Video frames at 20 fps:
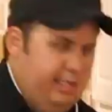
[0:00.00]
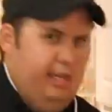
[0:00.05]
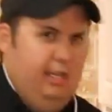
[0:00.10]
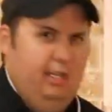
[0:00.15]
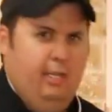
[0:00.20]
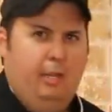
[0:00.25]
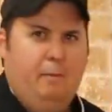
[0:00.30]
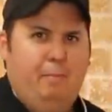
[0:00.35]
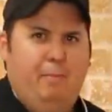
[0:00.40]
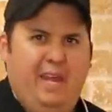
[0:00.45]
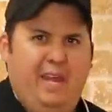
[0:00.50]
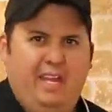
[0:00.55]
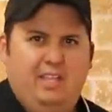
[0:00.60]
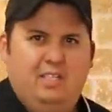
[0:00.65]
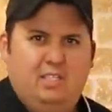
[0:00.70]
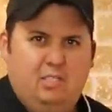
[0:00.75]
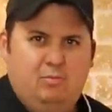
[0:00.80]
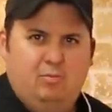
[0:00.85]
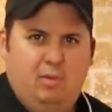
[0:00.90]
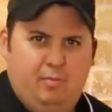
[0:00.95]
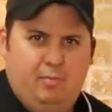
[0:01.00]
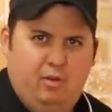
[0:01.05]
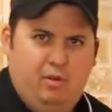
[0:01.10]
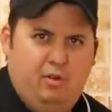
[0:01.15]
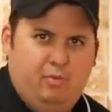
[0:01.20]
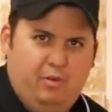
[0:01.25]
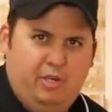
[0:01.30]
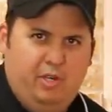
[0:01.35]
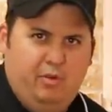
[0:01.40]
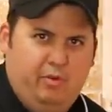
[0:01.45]
kind of like paste.
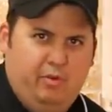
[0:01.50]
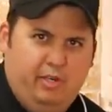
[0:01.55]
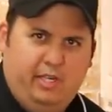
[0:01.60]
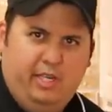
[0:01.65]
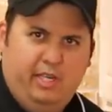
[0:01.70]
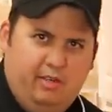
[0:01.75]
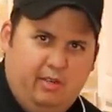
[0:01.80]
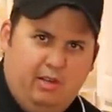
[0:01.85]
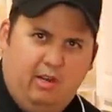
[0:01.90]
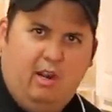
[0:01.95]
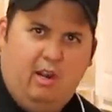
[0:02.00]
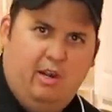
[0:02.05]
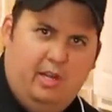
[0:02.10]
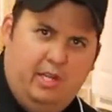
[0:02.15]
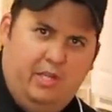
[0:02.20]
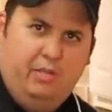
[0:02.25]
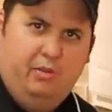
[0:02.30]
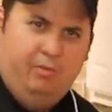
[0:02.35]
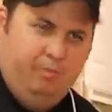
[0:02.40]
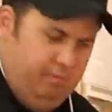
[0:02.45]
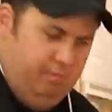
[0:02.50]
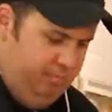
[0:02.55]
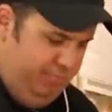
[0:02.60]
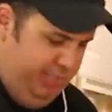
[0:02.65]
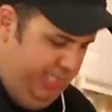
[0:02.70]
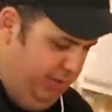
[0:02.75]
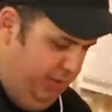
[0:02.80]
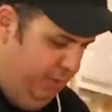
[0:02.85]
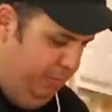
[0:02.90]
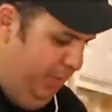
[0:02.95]
Remember when you were in kindergarten you
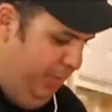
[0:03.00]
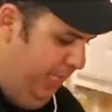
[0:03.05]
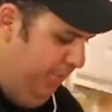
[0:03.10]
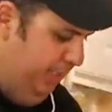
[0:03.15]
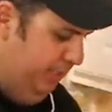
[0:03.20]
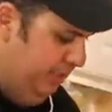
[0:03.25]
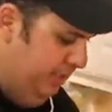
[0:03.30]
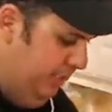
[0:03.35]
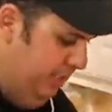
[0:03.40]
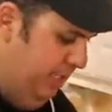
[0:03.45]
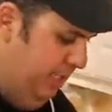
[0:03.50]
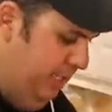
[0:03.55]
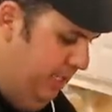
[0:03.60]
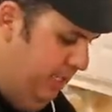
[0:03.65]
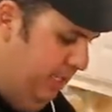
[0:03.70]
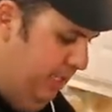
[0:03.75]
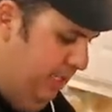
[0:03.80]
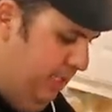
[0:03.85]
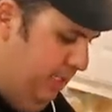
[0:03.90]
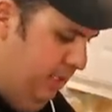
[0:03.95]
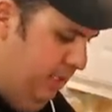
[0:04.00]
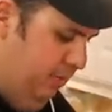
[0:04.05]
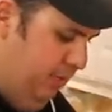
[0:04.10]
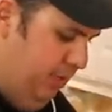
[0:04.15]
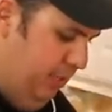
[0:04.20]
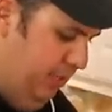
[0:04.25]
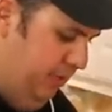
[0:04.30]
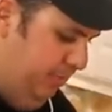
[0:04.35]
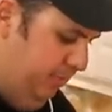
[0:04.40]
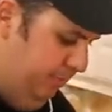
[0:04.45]
played with paste?
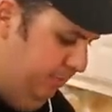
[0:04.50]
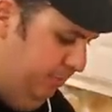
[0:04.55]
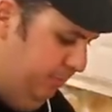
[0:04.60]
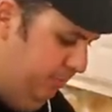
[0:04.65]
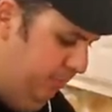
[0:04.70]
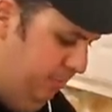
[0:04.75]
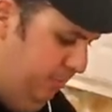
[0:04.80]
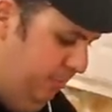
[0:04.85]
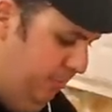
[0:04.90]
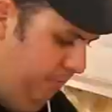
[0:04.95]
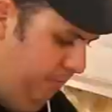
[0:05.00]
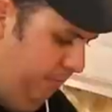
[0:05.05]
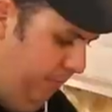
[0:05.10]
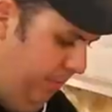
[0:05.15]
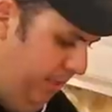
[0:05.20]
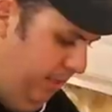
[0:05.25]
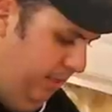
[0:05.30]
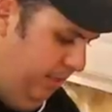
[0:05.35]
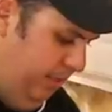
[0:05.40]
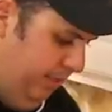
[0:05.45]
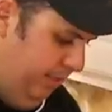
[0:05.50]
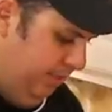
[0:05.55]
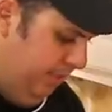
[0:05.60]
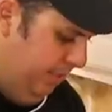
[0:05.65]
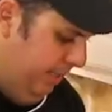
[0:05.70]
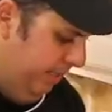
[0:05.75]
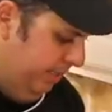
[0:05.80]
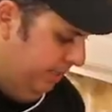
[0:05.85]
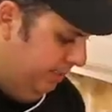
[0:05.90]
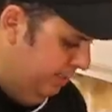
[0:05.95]
Well, it's
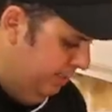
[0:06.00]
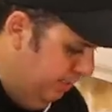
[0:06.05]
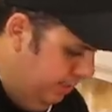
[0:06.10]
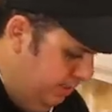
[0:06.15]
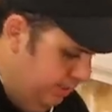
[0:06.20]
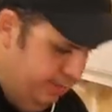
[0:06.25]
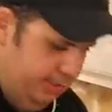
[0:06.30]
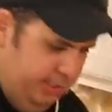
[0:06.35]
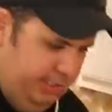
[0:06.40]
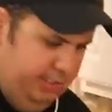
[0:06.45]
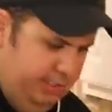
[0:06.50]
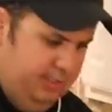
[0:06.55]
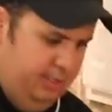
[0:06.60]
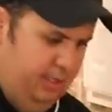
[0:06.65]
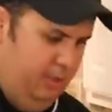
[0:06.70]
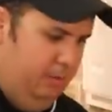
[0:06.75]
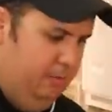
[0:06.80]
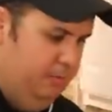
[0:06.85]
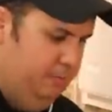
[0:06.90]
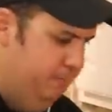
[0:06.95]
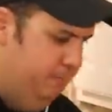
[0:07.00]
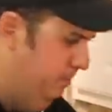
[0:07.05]
that consistency. So,